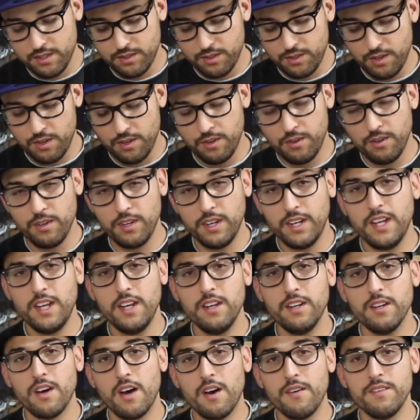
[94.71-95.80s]
So
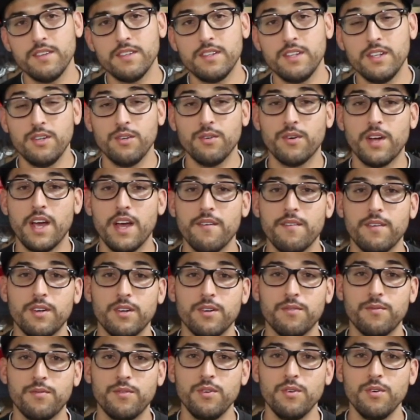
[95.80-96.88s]
lean, obviously you don't have
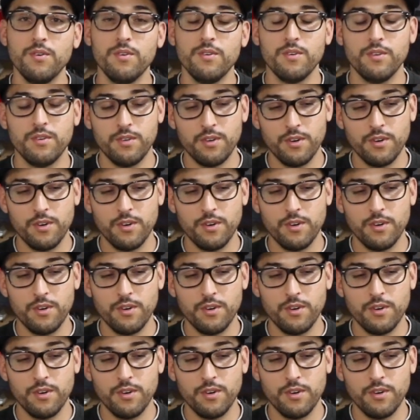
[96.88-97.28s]
enough fuel.